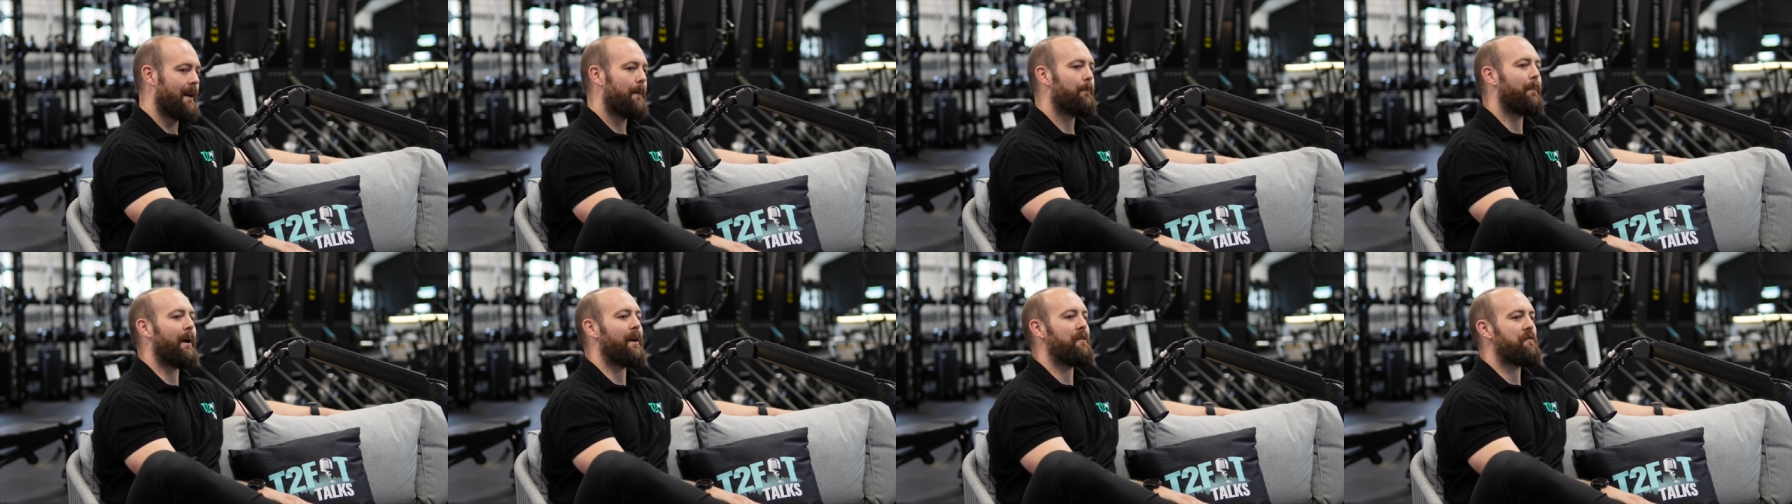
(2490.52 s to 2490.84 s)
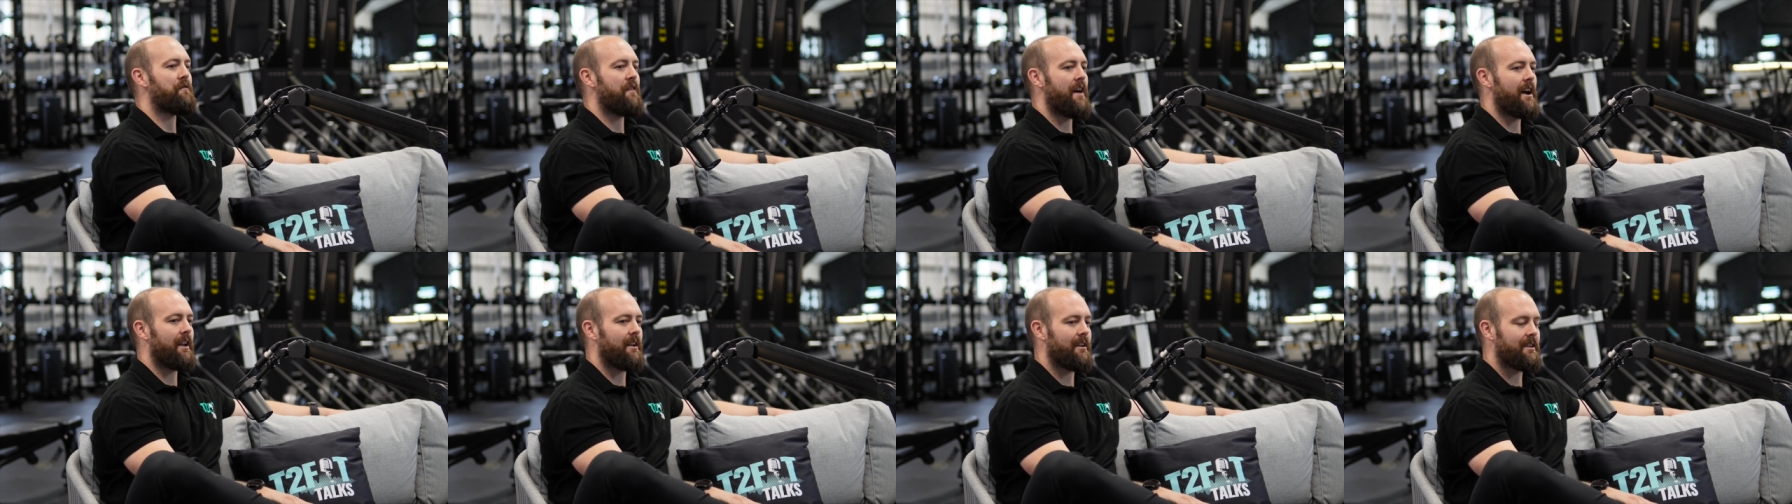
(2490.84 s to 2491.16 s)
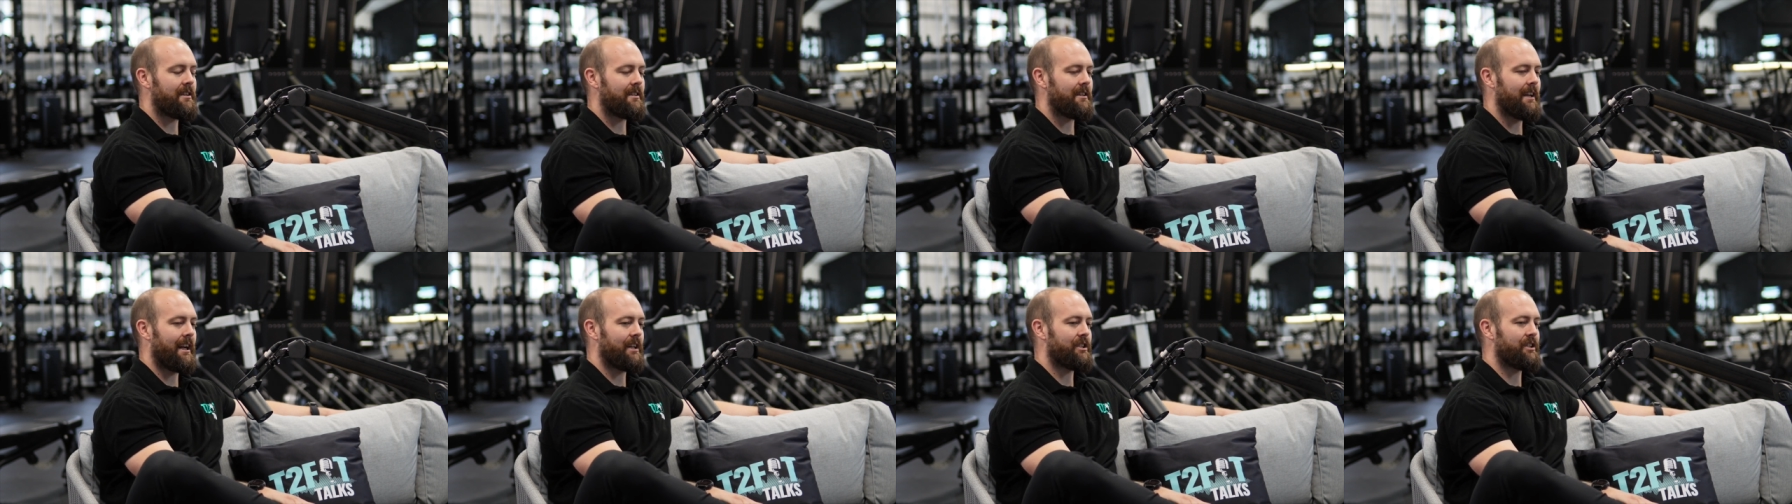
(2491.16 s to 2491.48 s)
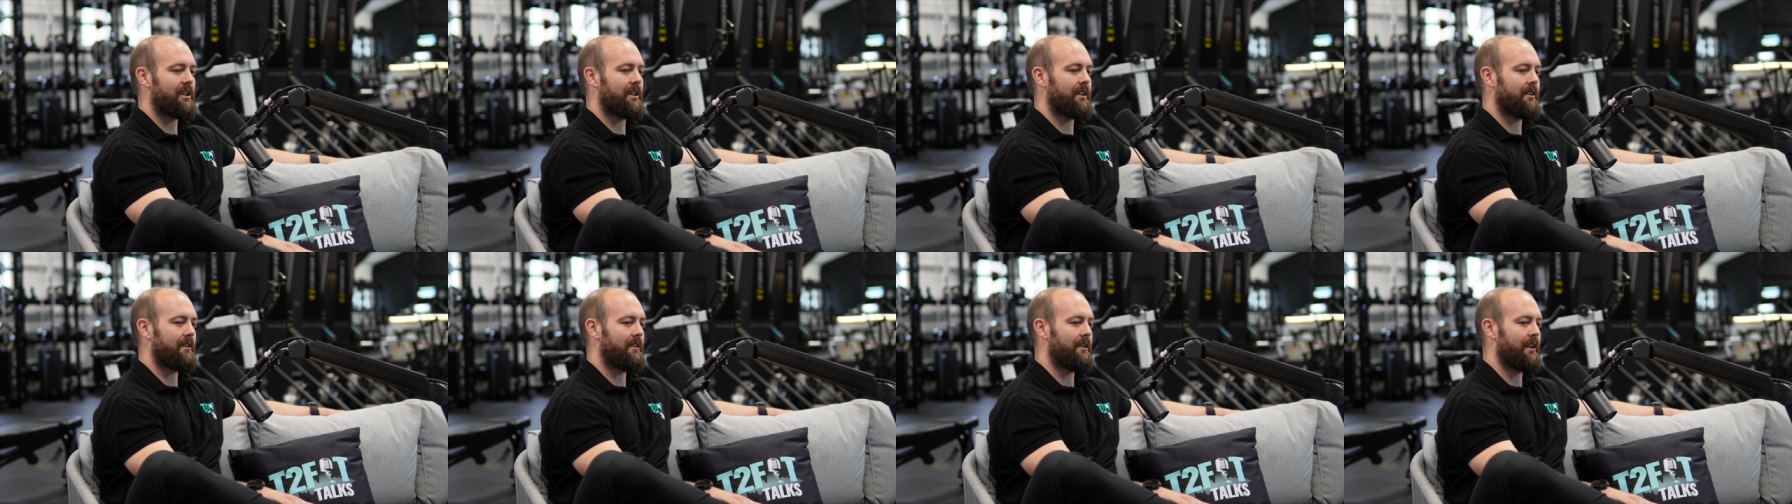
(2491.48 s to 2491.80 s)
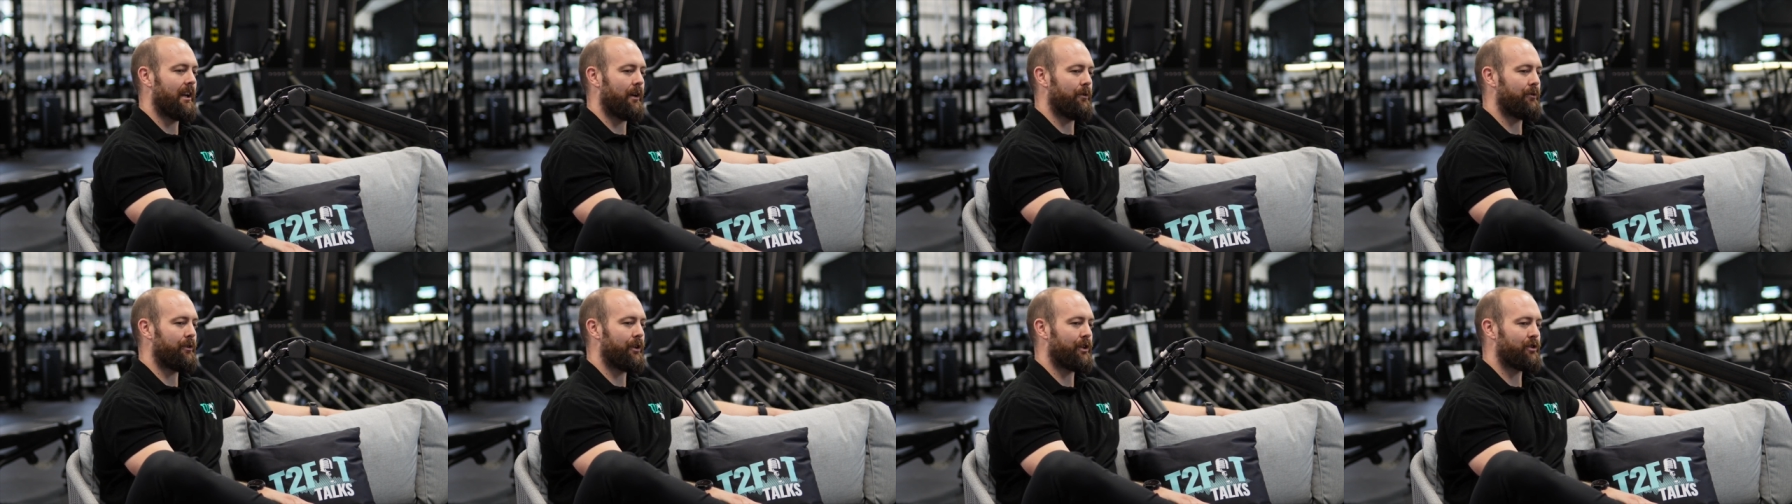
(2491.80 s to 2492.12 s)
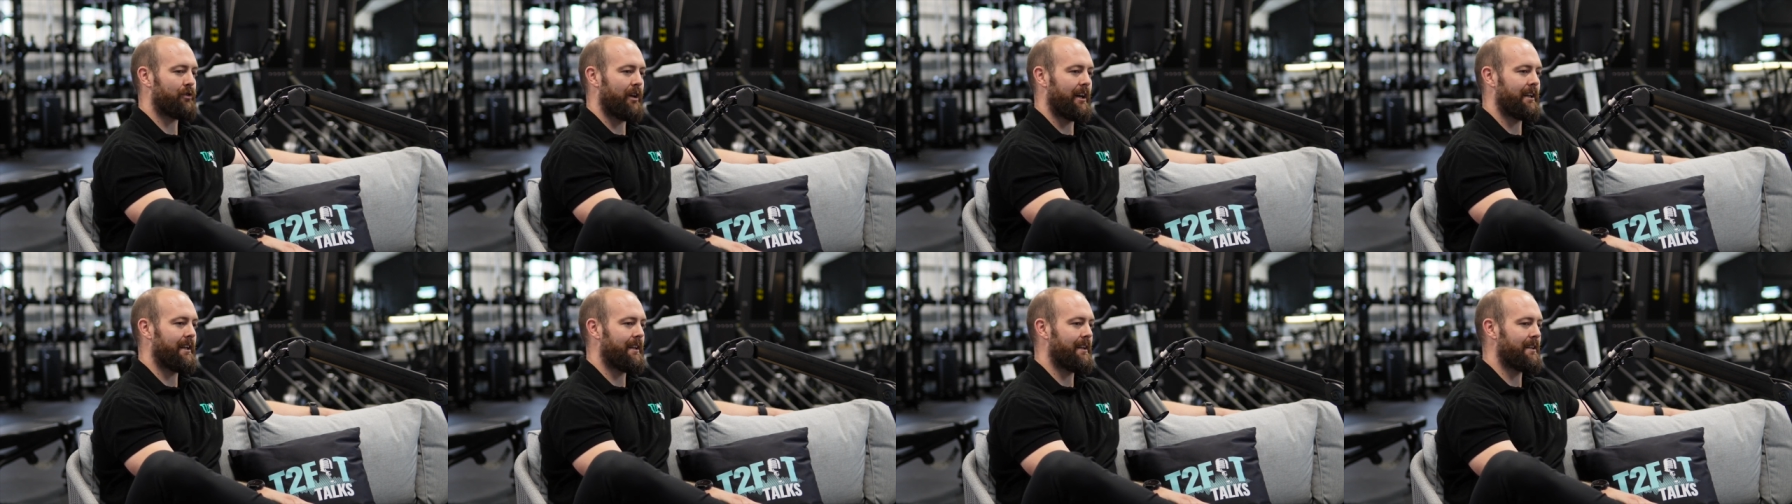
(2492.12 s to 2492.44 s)
But in fairness, actually, you know, the
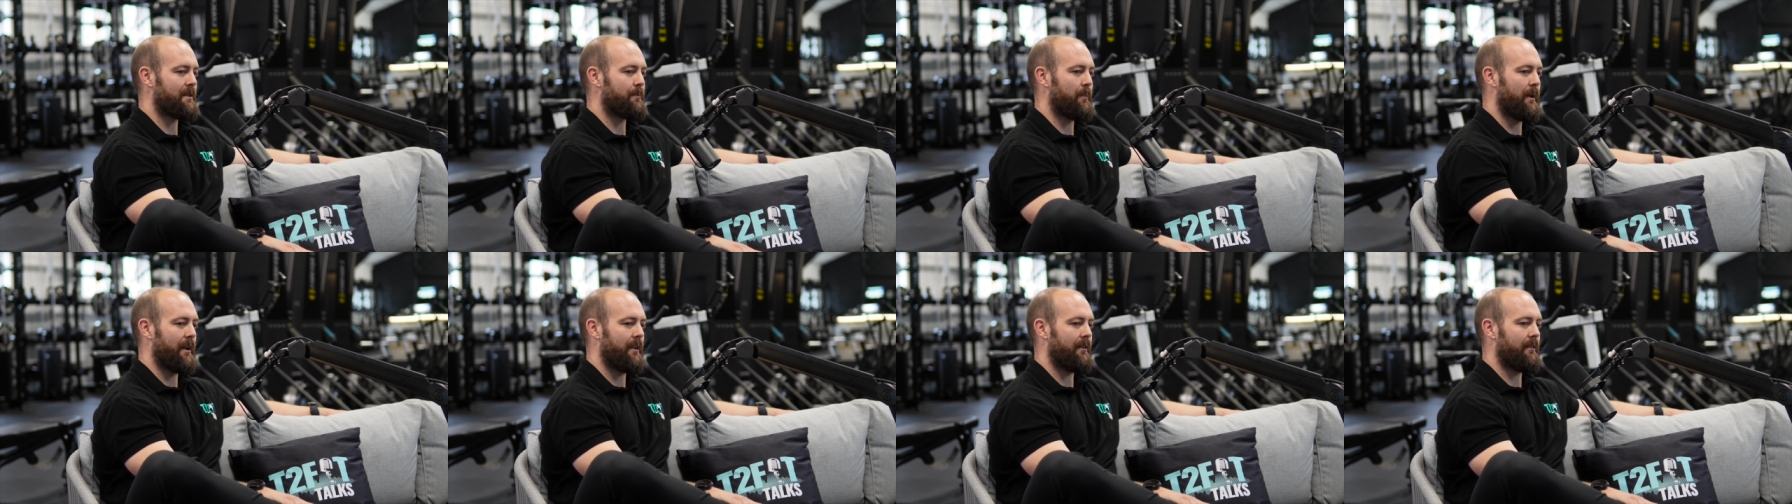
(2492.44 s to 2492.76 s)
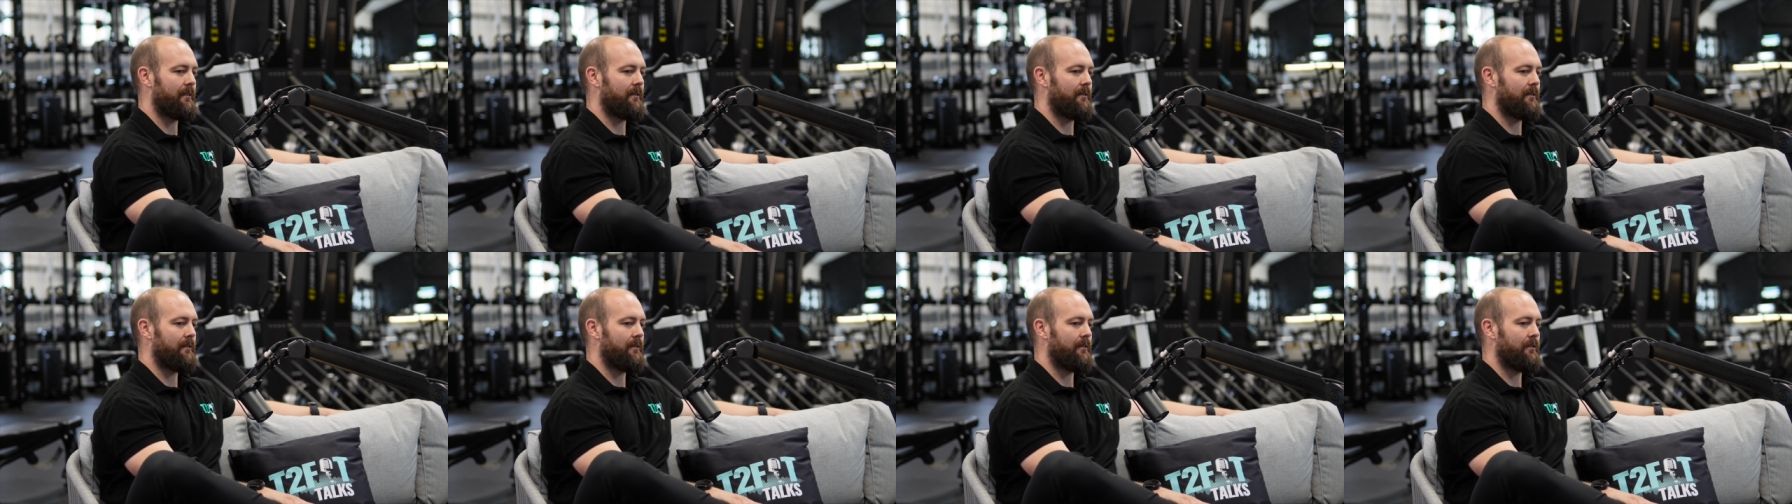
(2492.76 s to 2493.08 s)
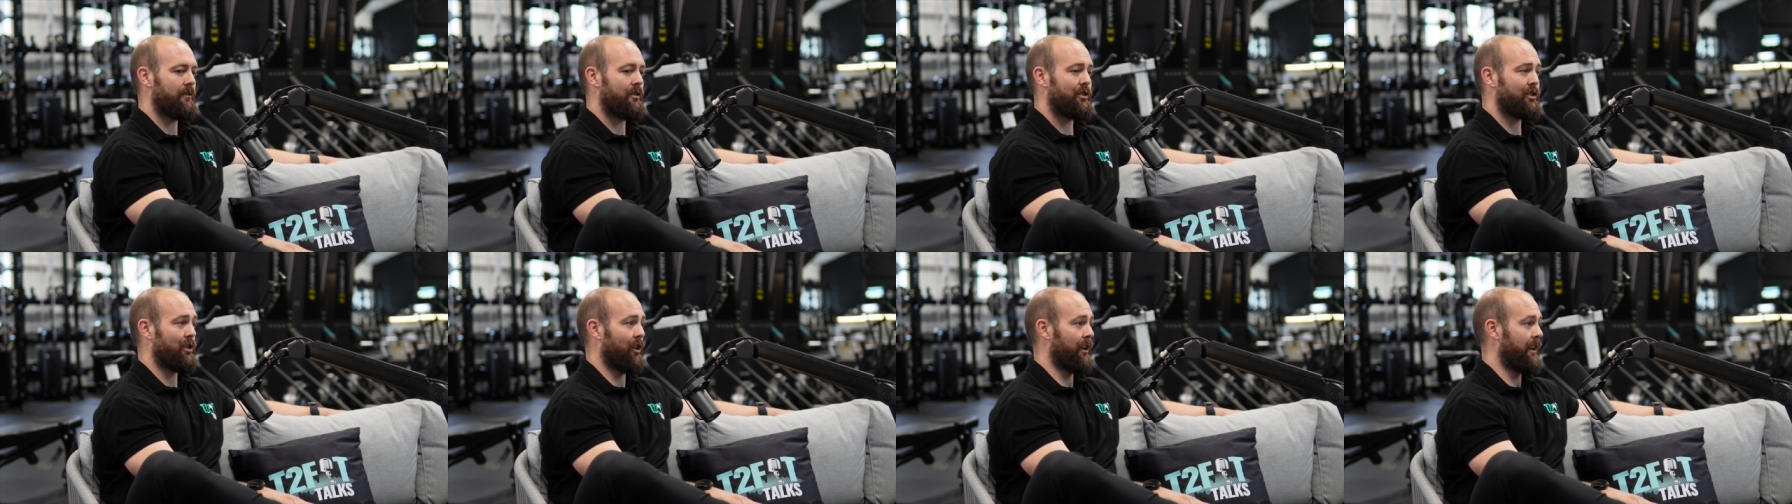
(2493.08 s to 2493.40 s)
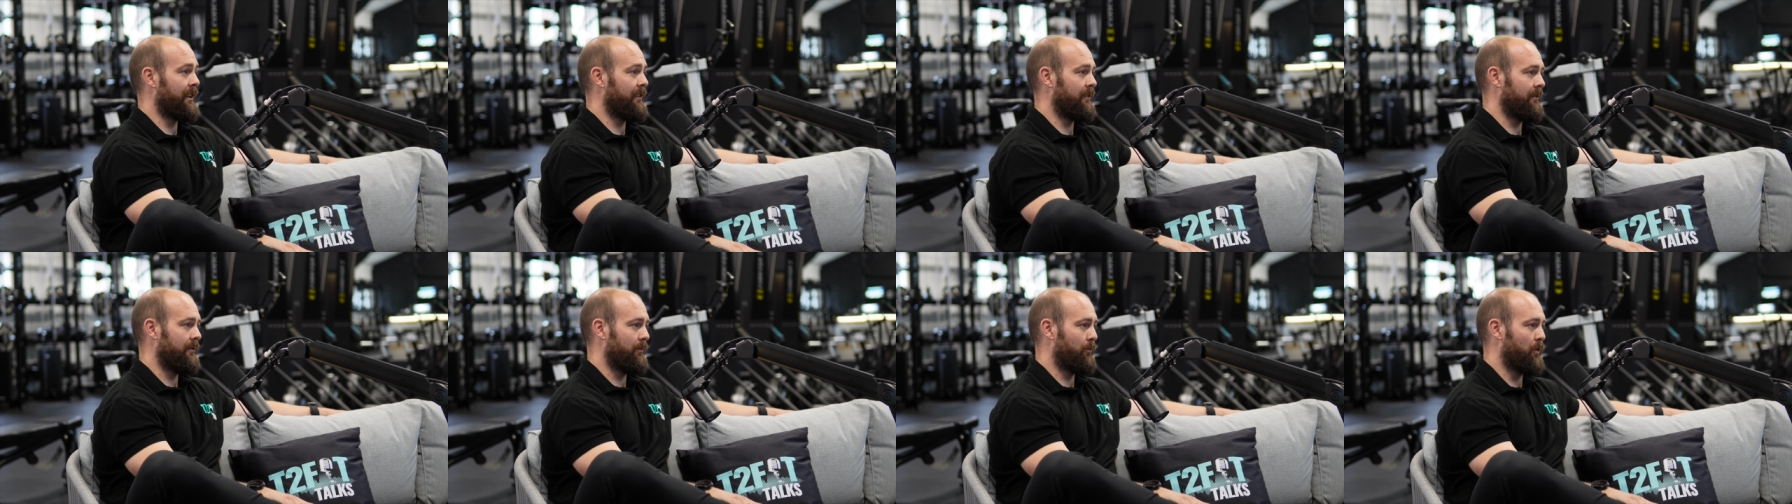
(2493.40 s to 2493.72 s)
training has been solid.